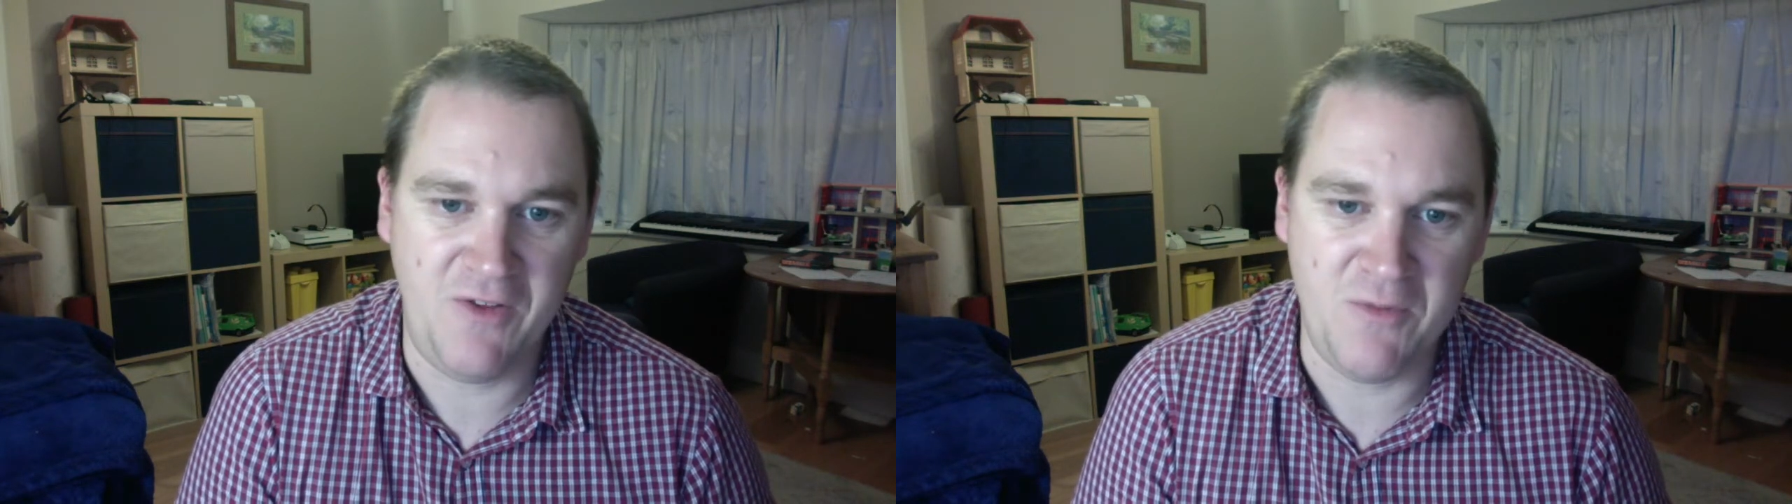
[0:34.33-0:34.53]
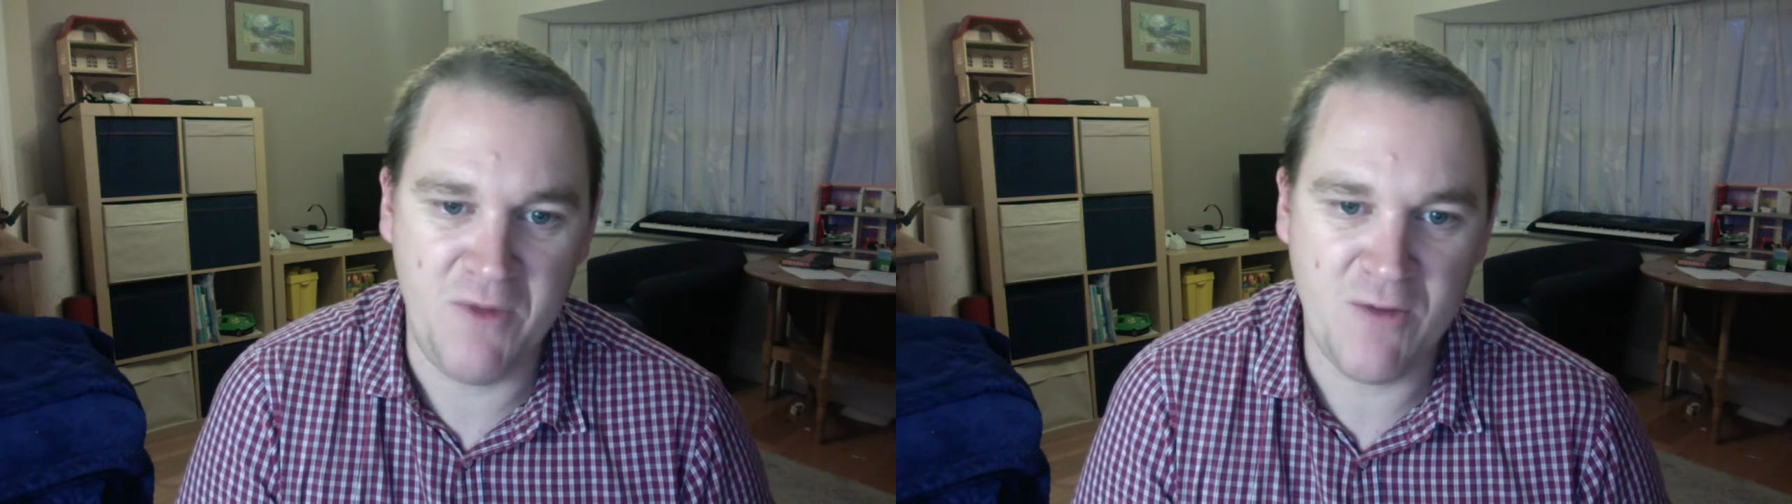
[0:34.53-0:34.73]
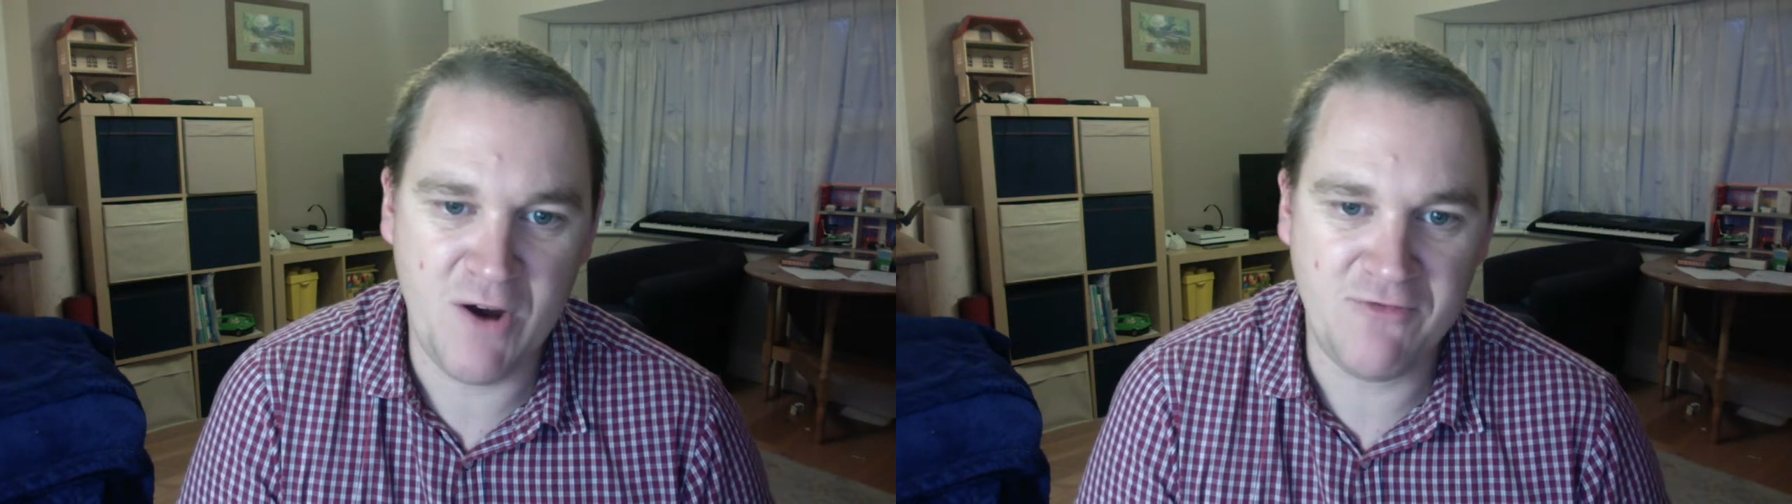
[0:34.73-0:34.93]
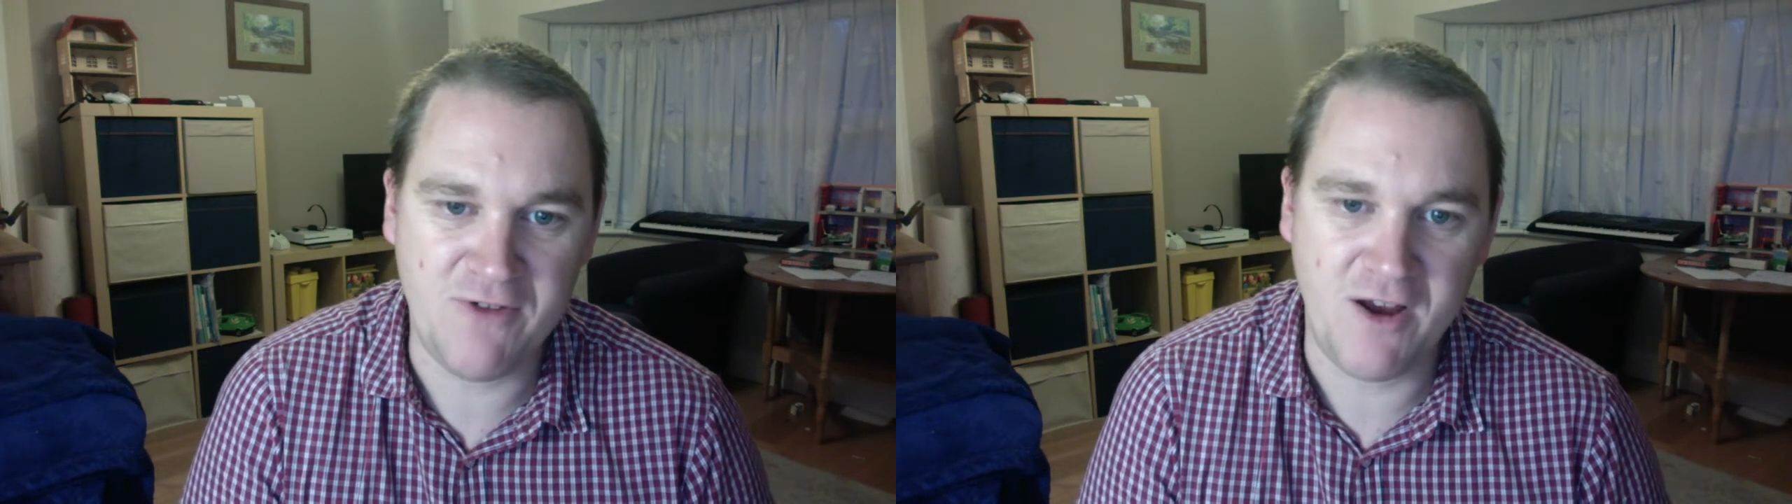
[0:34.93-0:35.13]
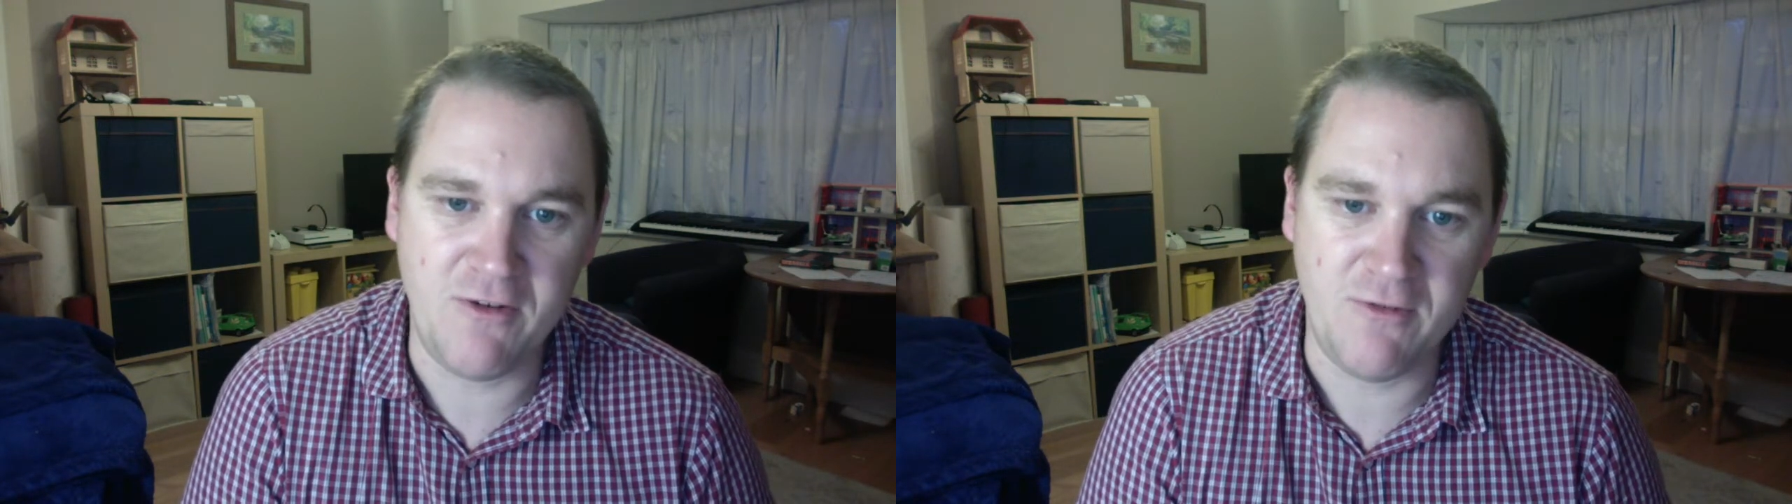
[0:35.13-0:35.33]
The mobile
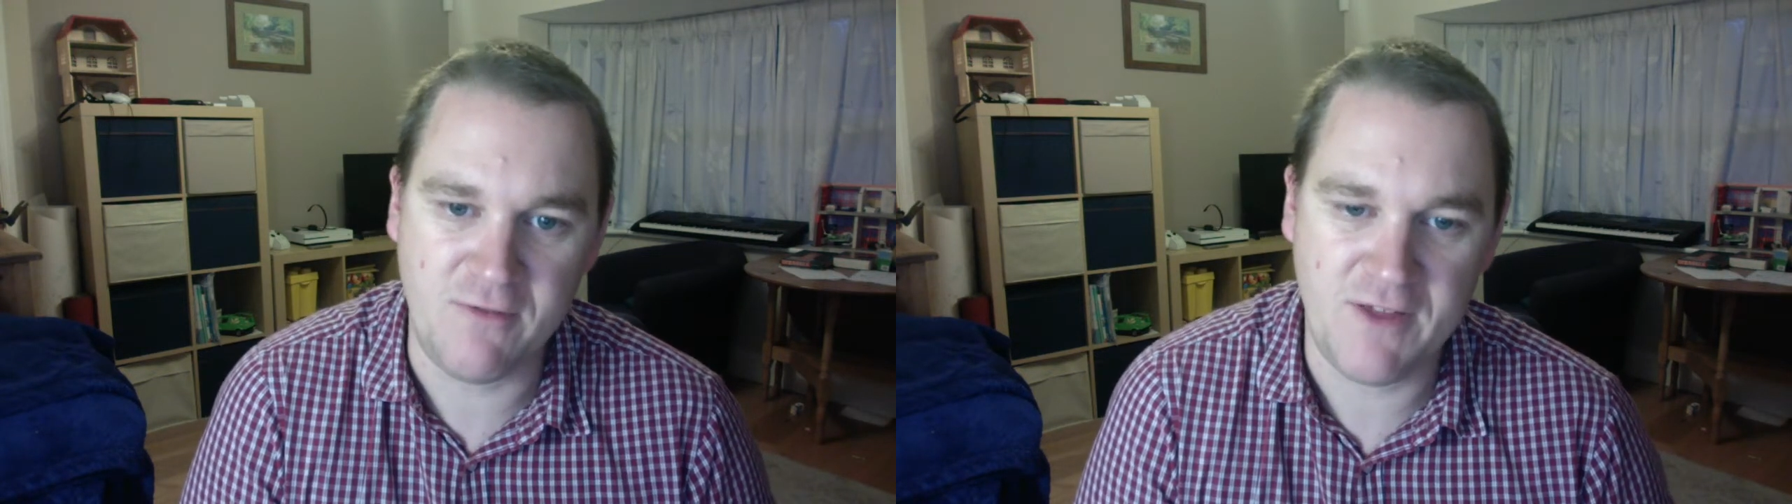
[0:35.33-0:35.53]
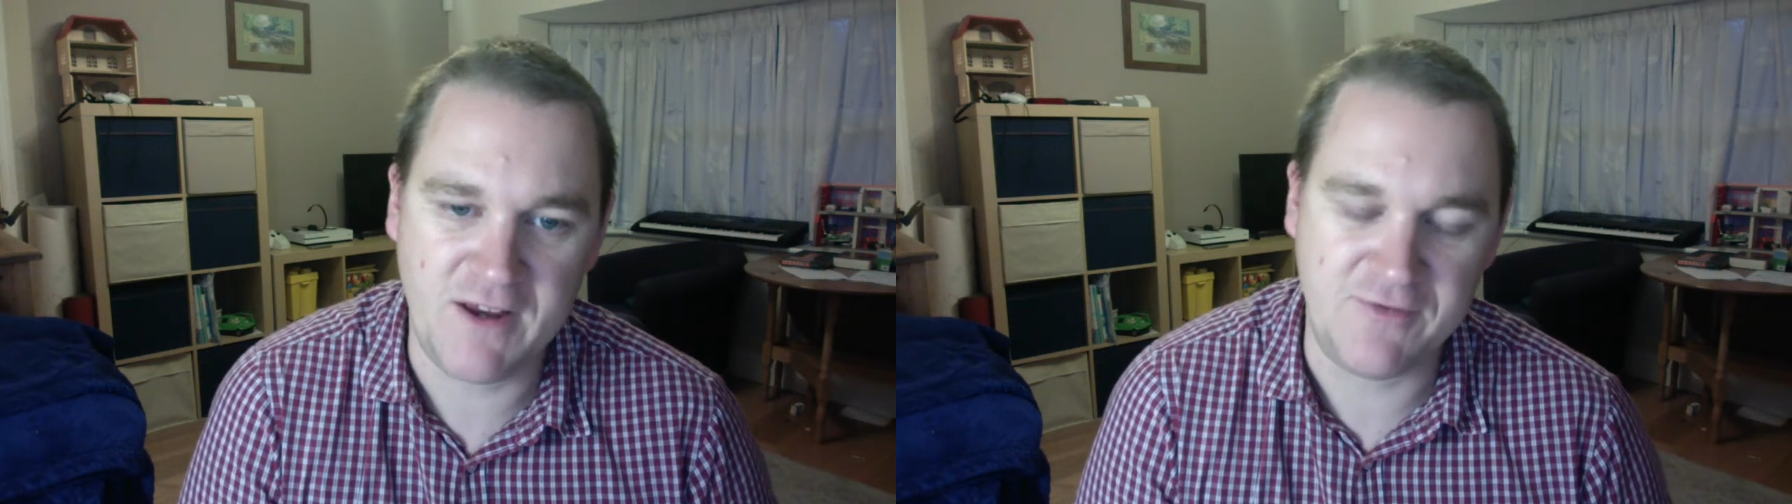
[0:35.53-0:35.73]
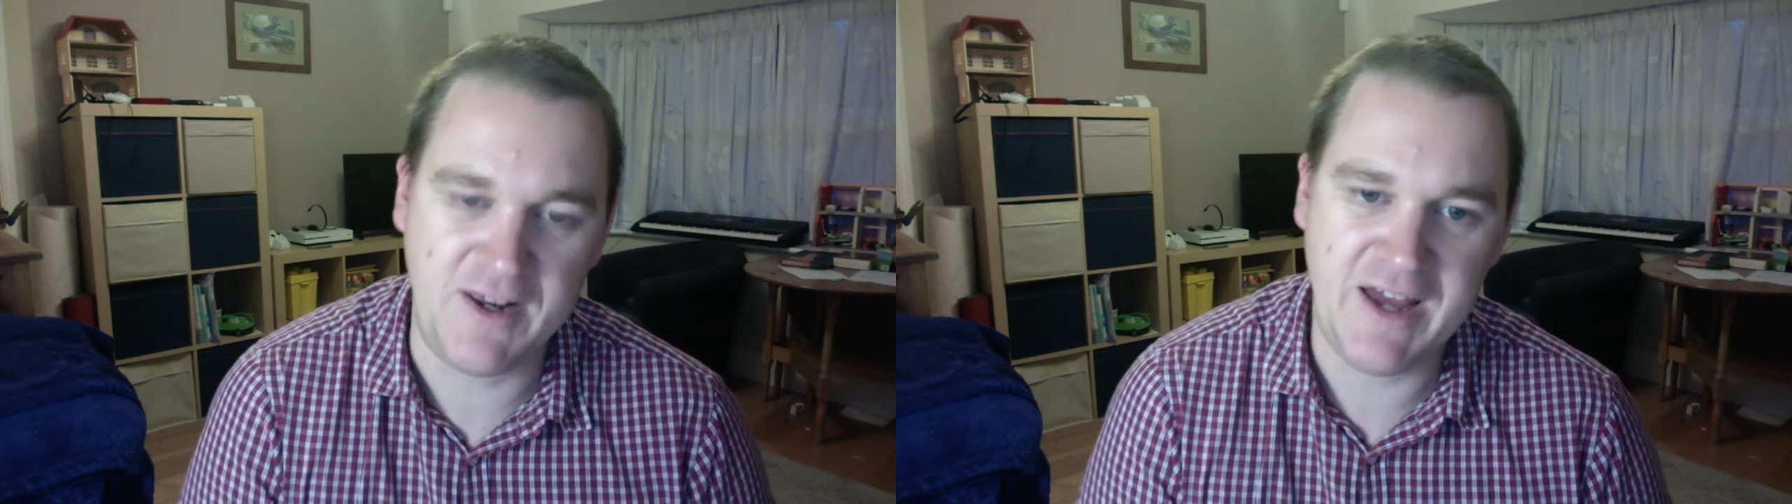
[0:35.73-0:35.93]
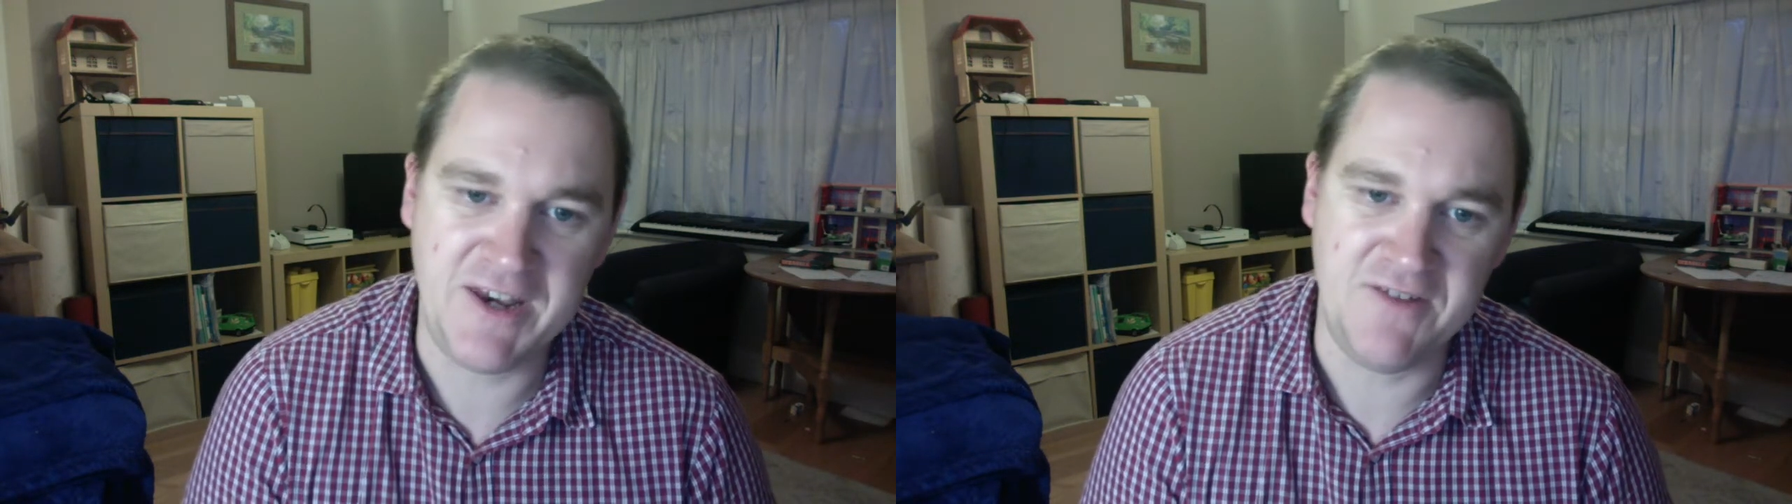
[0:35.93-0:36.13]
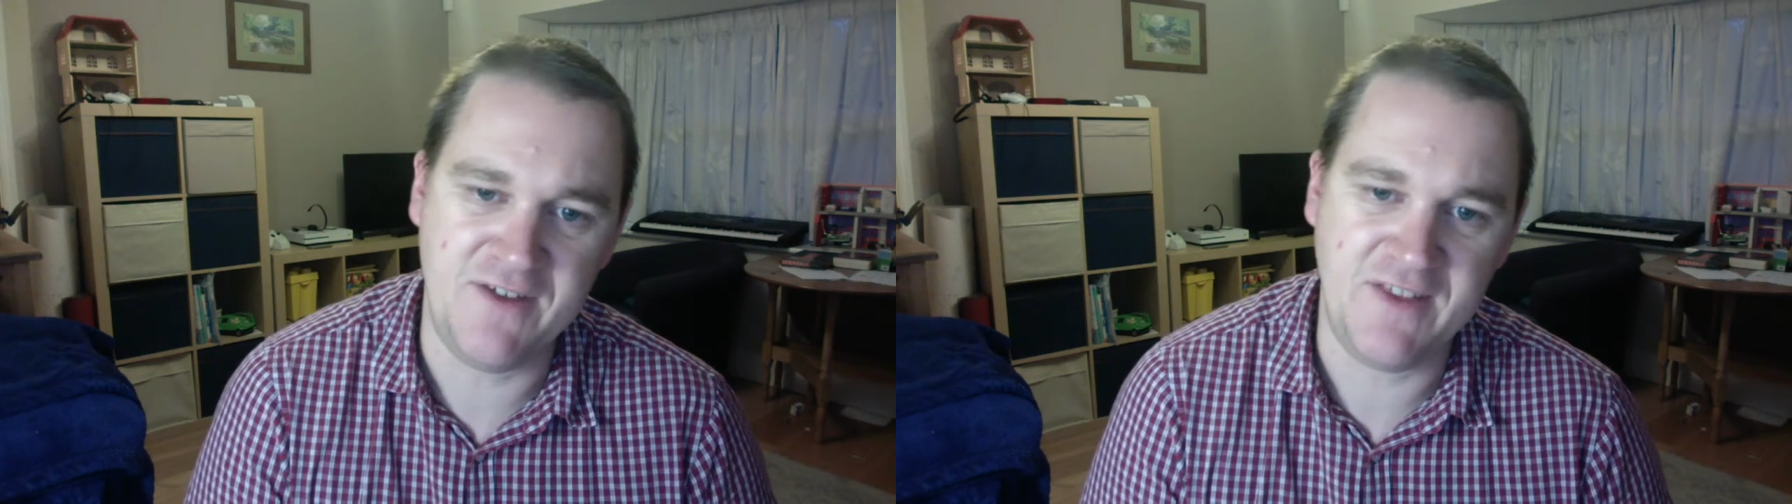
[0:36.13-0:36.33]
phone, thankfully, hadn't
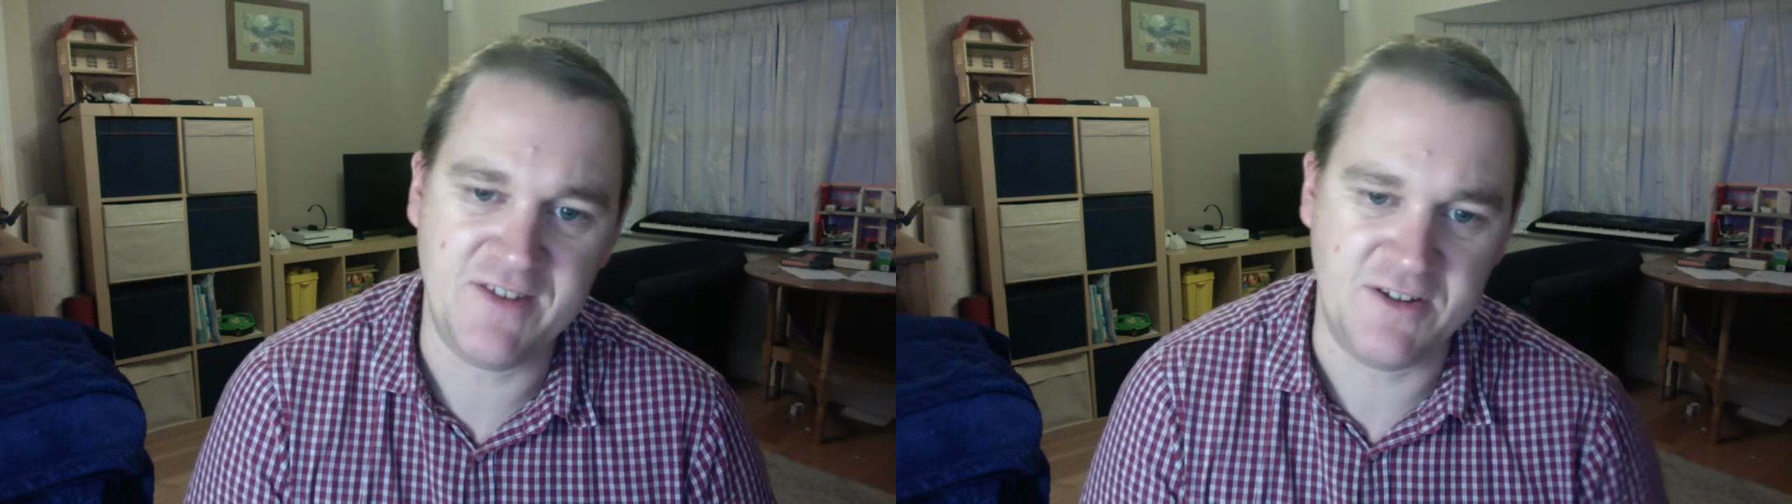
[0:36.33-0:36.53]
invented,